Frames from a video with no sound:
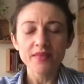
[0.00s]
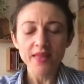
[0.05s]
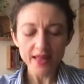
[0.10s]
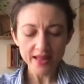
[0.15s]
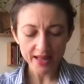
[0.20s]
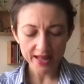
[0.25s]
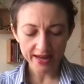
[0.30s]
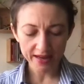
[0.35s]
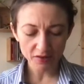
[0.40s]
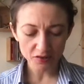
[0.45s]

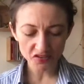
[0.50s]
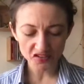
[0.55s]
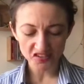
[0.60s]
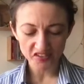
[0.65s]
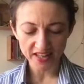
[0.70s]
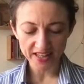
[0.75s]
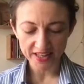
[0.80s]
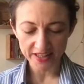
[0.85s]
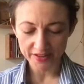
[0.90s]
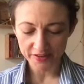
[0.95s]
And I was
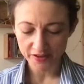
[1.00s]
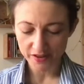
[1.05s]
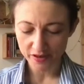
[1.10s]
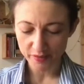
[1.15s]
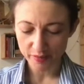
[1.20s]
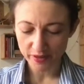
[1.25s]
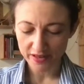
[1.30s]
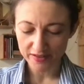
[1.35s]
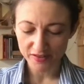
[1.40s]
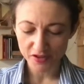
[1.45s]
telling her
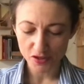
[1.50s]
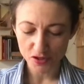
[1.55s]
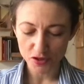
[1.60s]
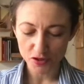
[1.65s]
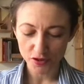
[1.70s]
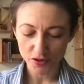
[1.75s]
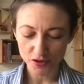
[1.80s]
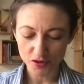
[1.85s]
about the shawl.